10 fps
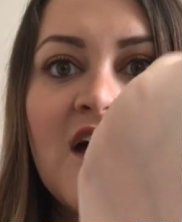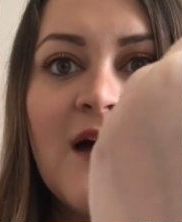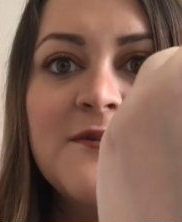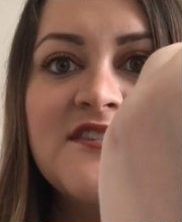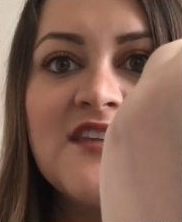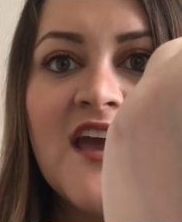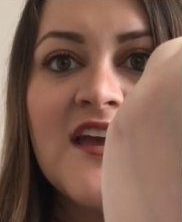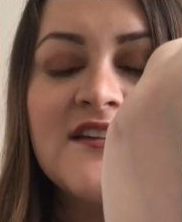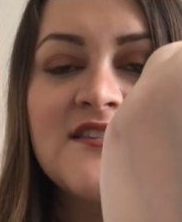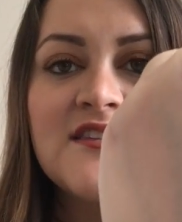I would
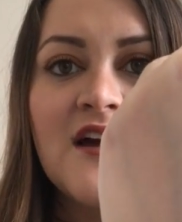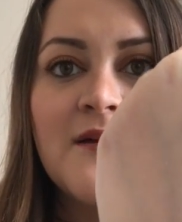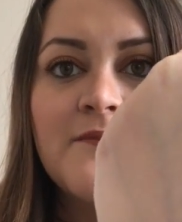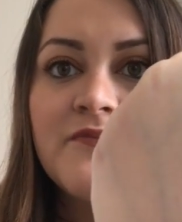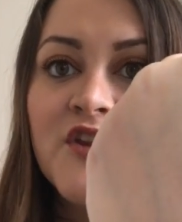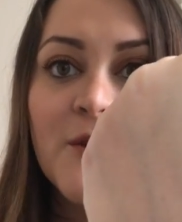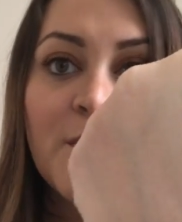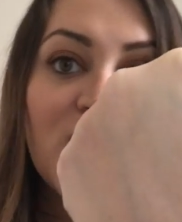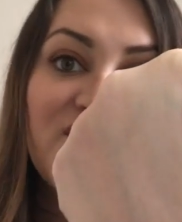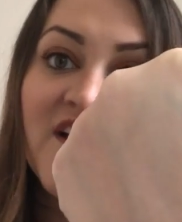say it's um, your
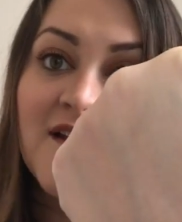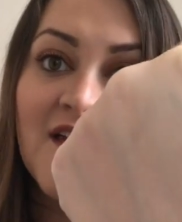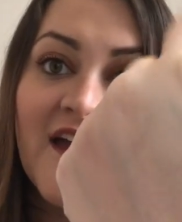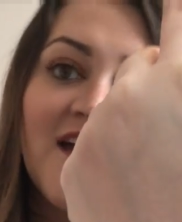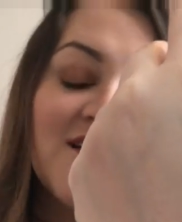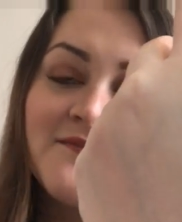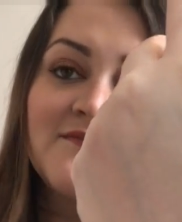perfect like